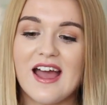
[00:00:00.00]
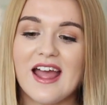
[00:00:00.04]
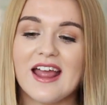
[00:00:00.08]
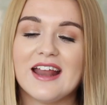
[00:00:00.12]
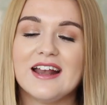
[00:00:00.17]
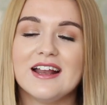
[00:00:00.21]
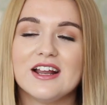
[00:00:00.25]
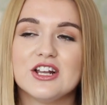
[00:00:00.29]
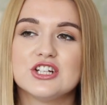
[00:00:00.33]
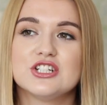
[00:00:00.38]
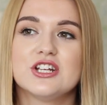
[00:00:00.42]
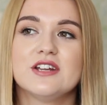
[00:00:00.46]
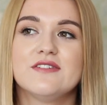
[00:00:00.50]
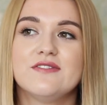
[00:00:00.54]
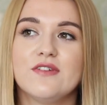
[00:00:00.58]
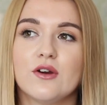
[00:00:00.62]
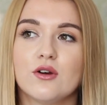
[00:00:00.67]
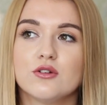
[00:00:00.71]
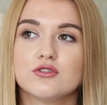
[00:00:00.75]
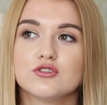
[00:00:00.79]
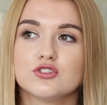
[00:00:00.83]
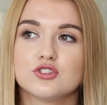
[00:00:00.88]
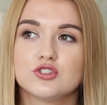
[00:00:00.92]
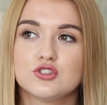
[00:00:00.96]
It literally
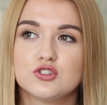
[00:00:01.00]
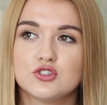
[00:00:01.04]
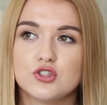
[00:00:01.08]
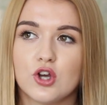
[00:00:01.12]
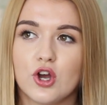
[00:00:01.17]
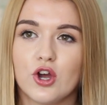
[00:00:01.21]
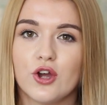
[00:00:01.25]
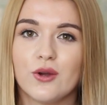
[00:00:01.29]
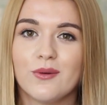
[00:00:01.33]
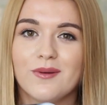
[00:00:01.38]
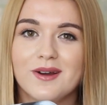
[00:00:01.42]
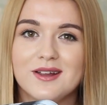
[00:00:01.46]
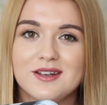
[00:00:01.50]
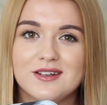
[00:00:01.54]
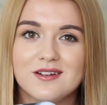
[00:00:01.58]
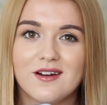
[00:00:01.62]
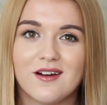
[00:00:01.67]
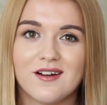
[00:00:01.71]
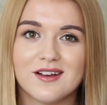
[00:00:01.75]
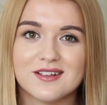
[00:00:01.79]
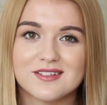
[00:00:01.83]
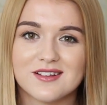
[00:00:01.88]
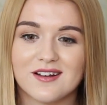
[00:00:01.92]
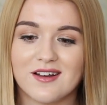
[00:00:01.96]
feels so
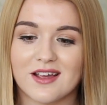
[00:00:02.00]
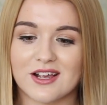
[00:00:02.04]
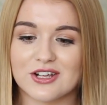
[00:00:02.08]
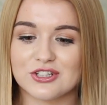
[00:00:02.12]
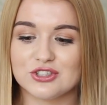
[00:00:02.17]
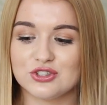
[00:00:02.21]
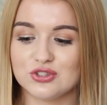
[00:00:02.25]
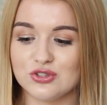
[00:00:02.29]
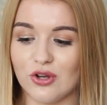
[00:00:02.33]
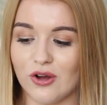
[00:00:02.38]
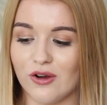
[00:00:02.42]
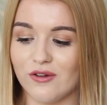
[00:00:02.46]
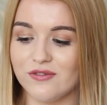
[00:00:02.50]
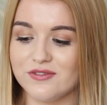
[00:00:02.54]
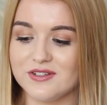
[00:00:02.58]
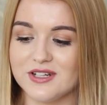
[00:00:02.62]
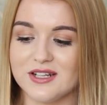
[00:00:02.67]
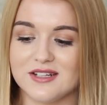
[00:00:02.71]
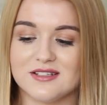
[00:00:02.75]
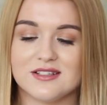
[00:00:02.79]
nice and like soft.